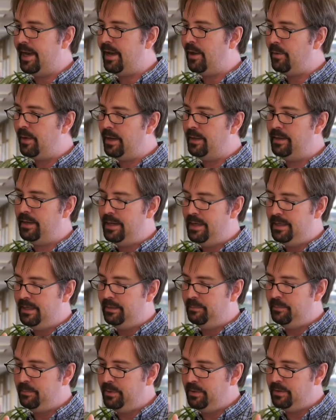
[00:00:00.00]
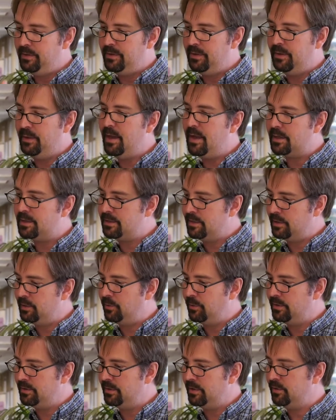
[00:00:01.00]
how I put the locks on the
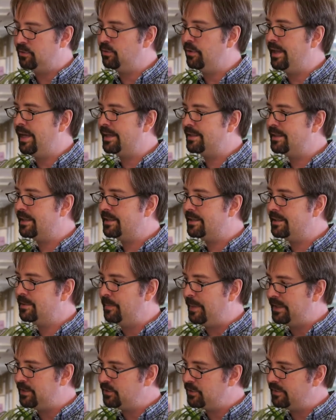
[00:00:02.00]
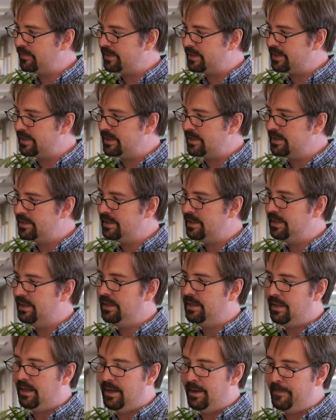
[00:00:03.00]
doors to control access to my services,
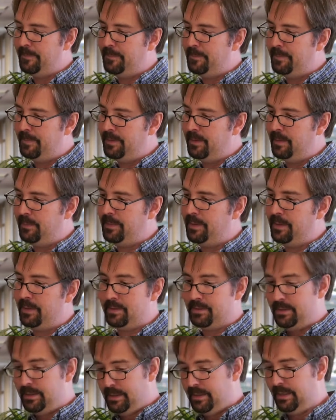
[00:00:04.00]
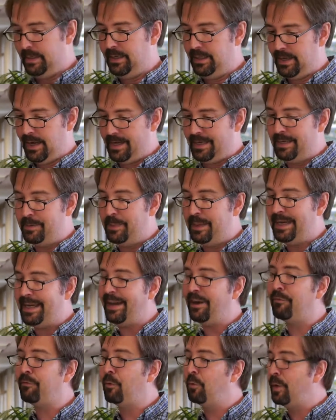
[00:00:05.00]
um, it, because it, I need to be
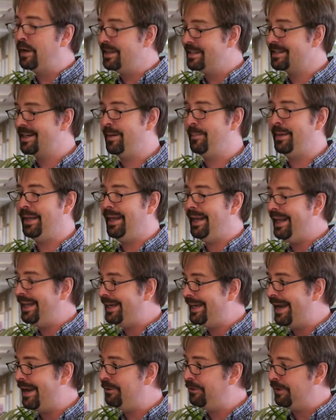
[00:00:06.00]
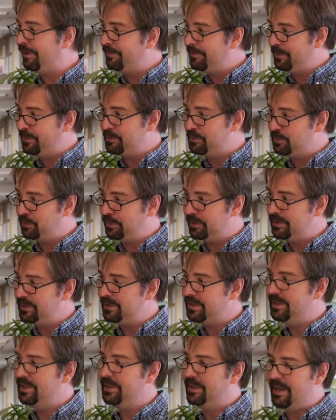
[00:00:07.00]
careful what is coming in and out of those
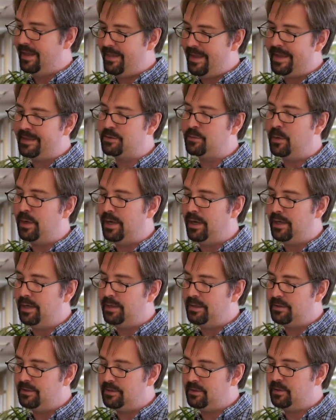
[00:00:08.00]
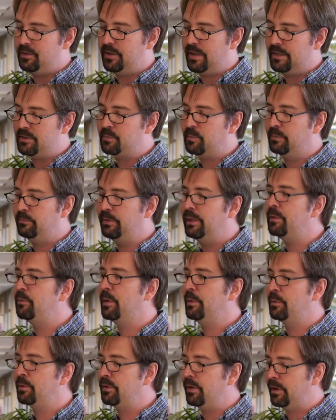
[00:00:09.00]
doors, and that's why secu- that's what, really
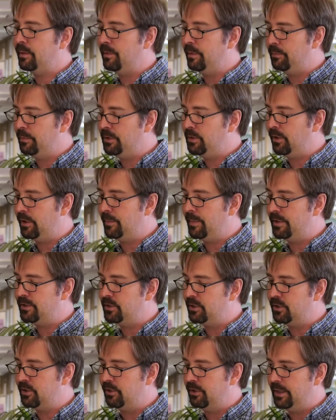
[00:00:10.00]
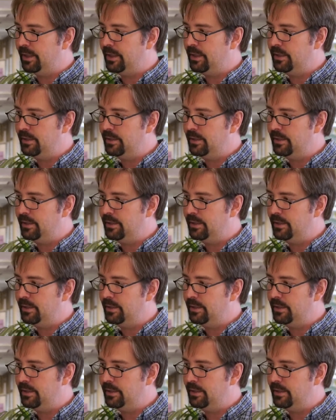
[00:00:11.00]
what we're talking about when we talk about security.